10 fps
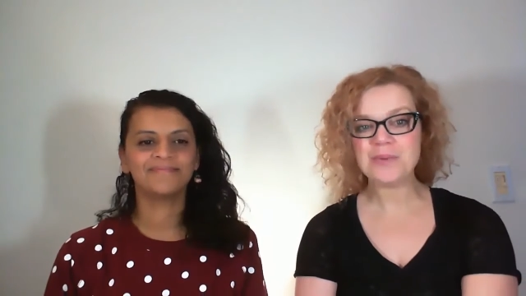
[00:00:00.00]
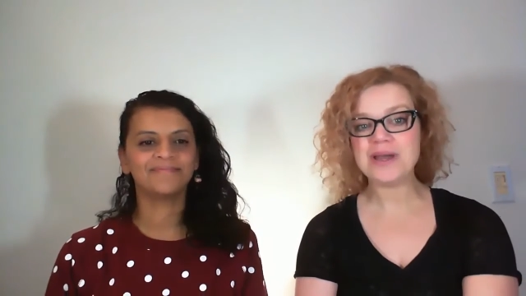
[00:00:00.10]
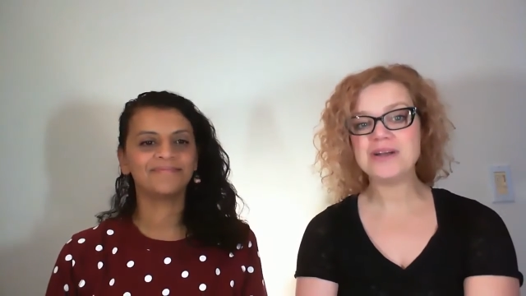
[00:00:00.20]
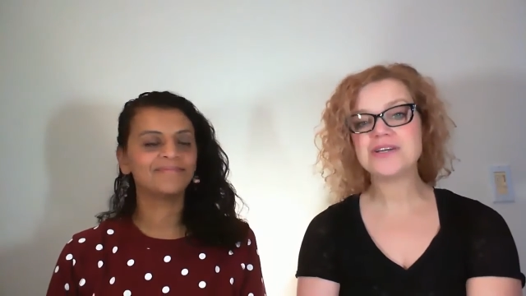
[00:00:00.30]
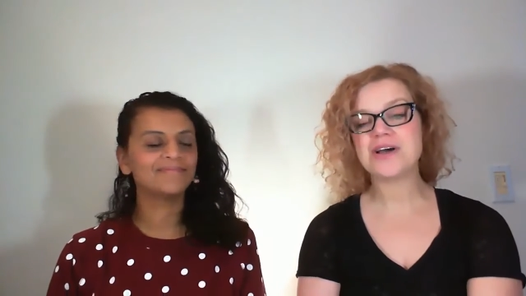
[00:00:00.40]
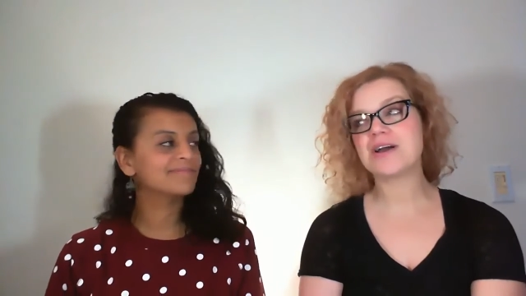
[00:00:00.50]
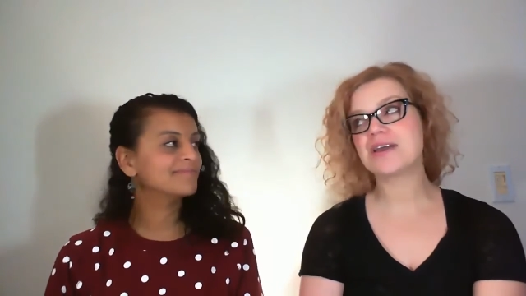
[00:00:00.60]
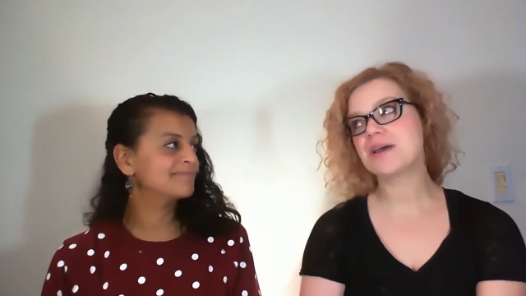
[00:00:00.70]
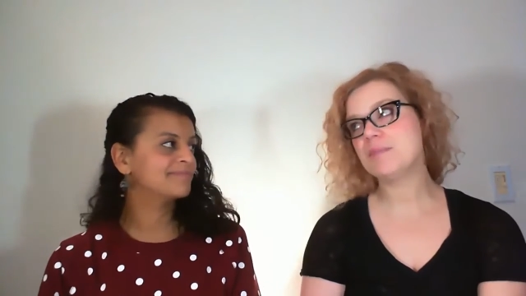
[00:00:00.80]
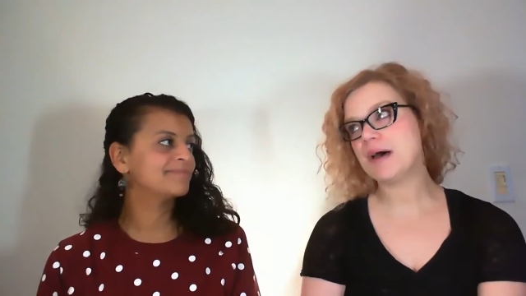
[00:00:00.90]
Speaker 1: we are
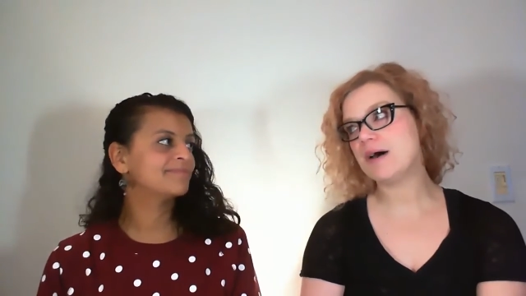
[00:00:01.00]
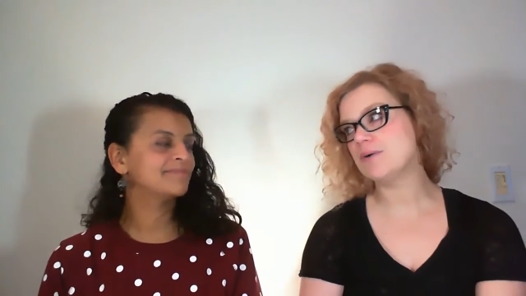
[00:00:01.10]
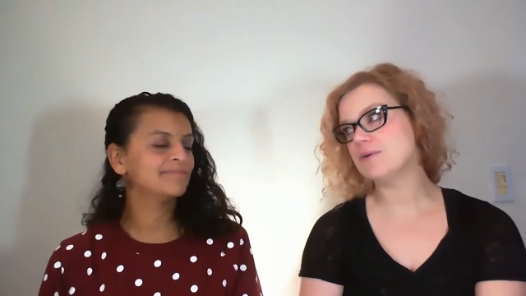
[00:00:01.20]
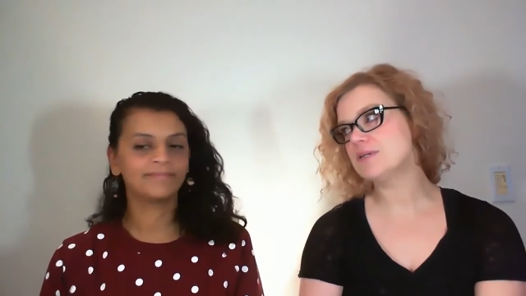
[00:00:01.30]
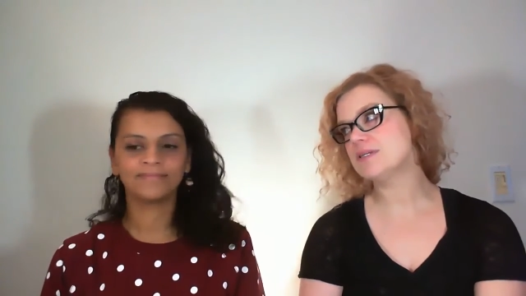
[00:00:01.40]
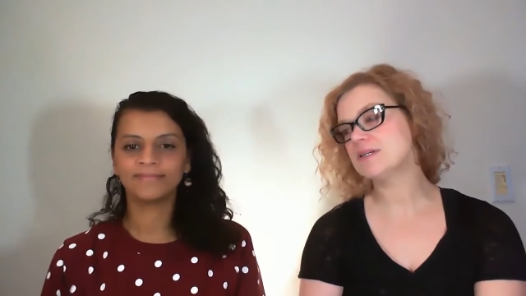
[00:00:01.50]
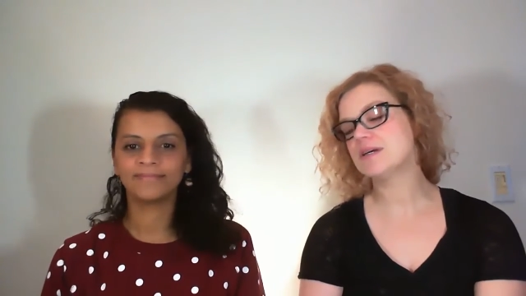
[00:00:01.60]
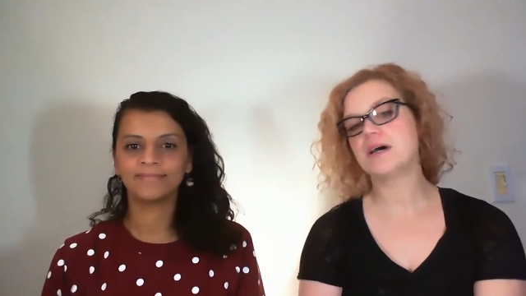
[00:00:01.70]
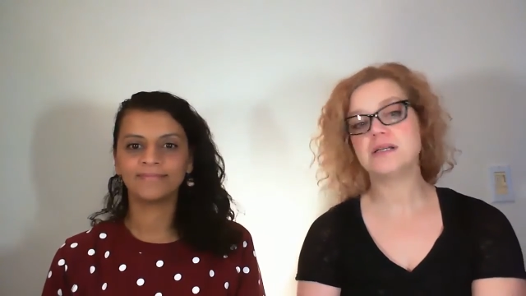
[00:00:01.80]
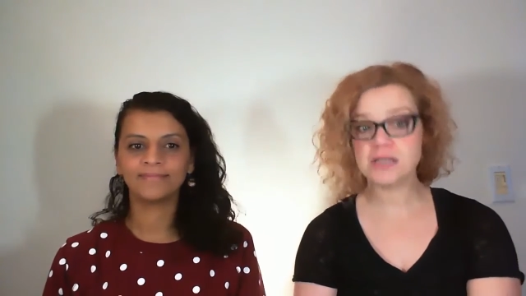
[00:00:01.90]
talking about
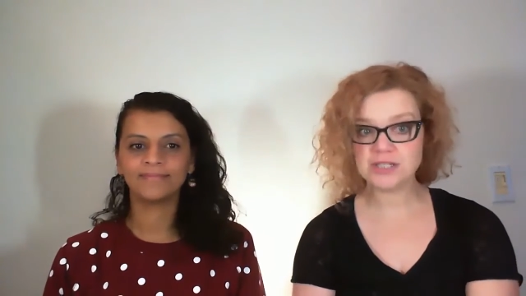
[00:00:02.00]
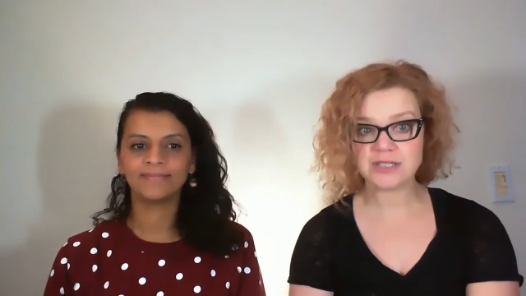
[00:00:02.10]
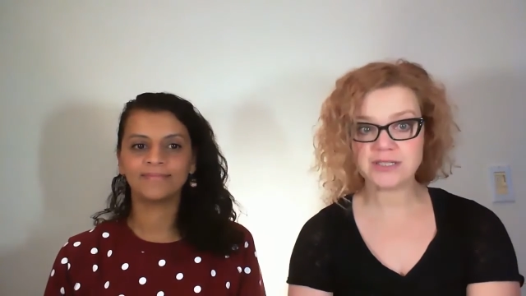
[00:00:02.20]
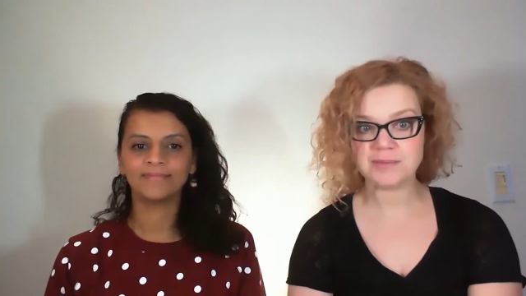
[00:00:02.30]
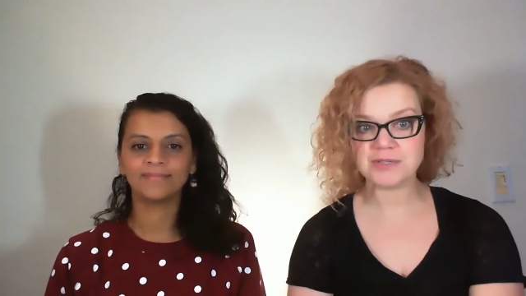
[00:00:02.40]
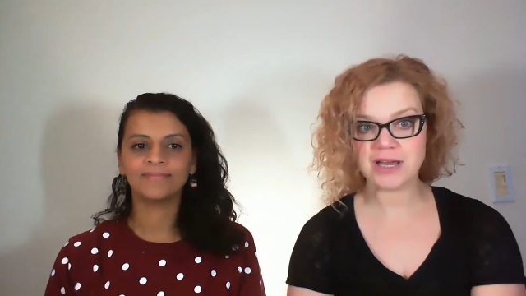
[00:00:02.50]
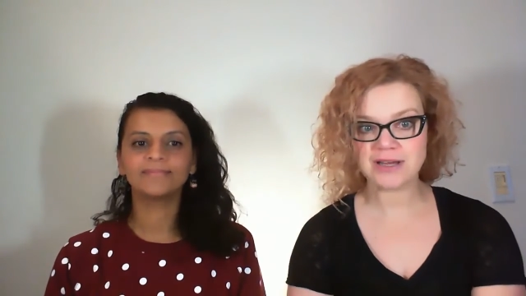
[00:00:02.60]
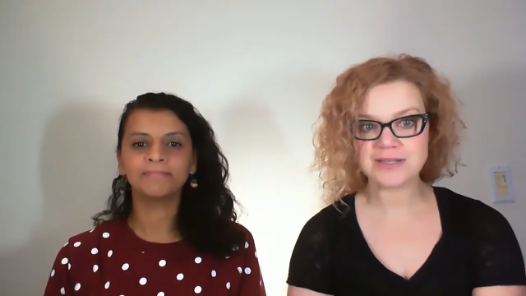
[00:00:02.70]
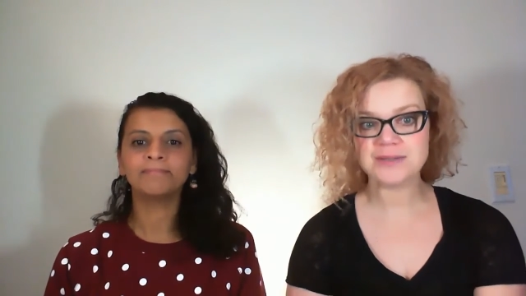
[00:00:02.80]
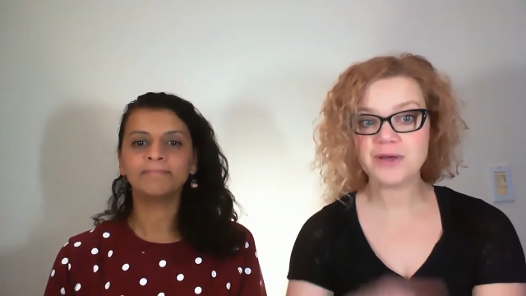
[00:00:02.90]
a touchy
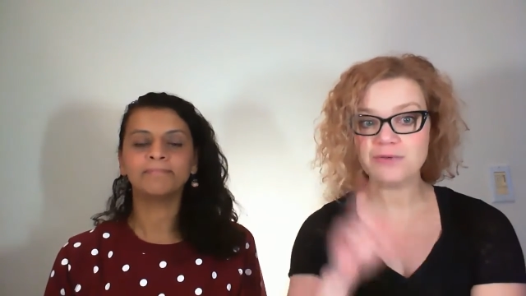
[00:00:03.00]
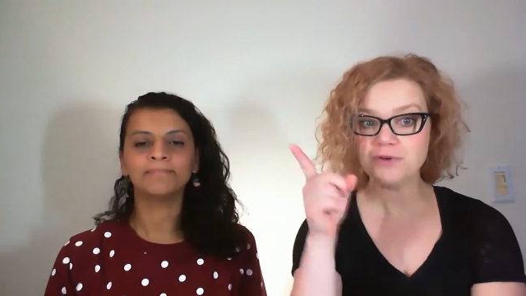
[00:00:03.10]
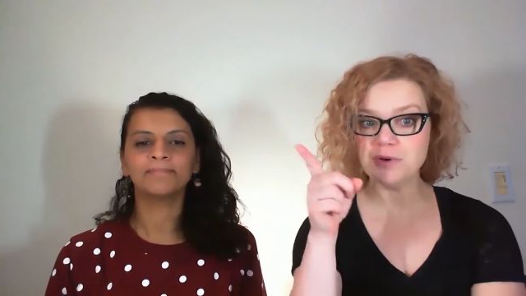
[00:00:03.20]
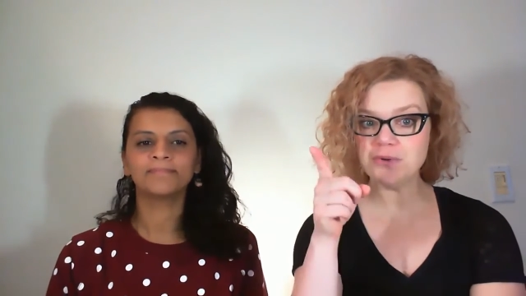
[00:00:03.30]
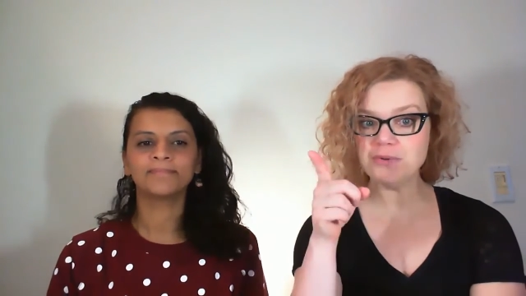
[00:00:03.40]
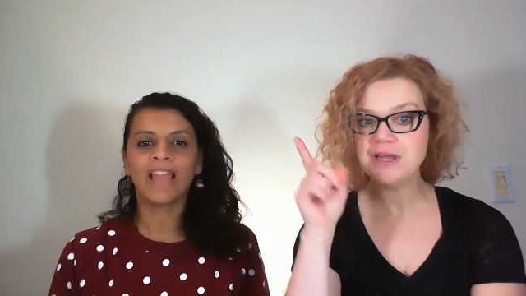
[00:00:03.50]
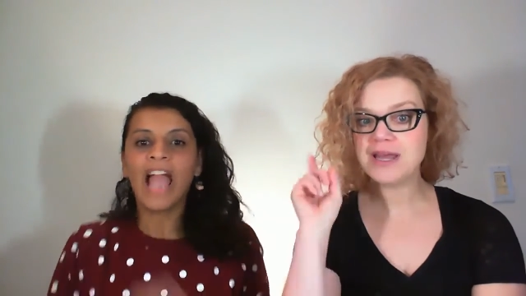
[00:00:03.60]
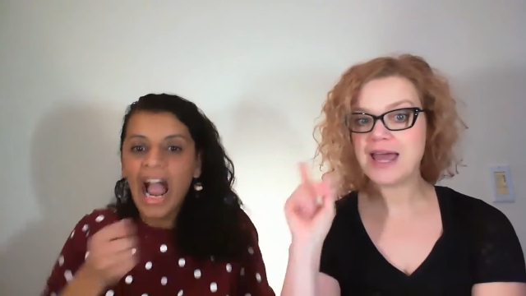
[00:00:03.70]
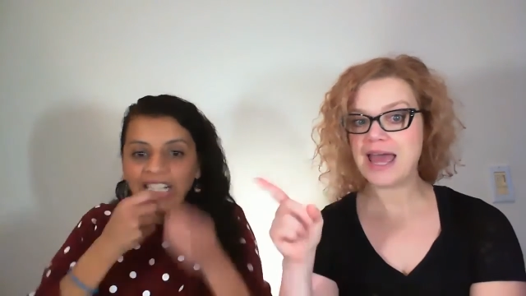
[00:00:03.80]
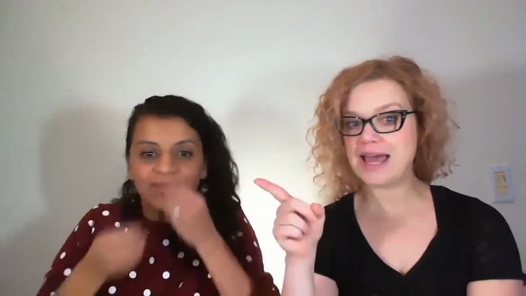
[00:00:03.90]
subject food
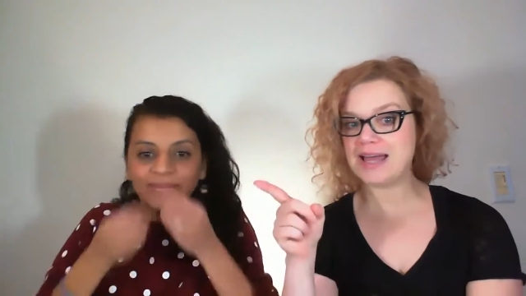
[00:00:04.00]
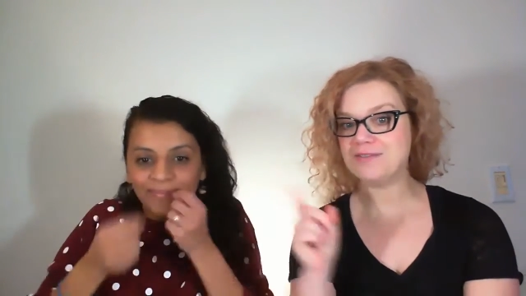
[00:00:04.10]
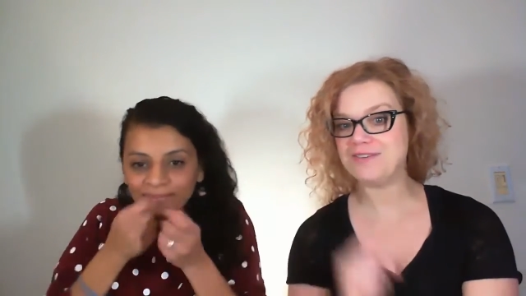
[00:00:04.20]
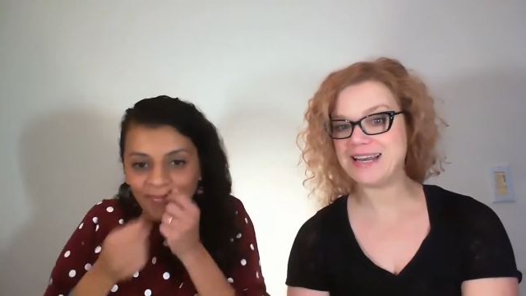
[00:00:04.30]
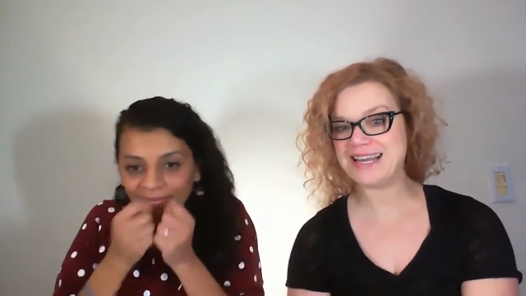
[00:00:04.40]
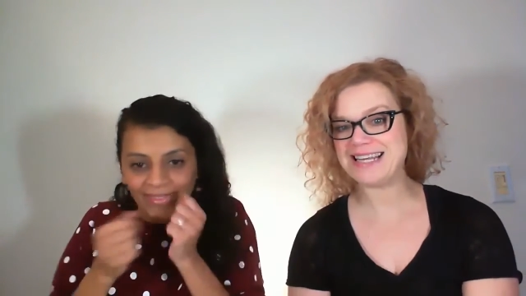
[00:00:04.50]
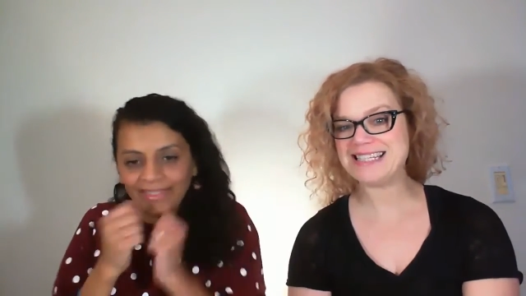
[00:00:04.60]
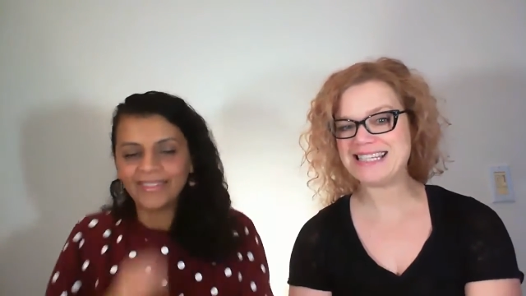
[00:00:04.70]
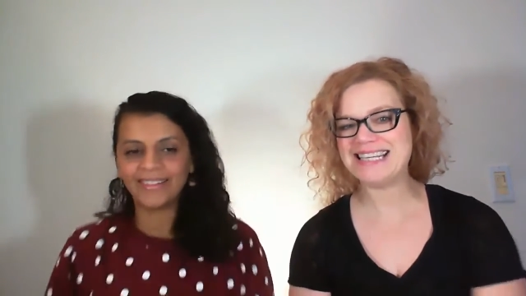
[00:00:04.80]
and fitness.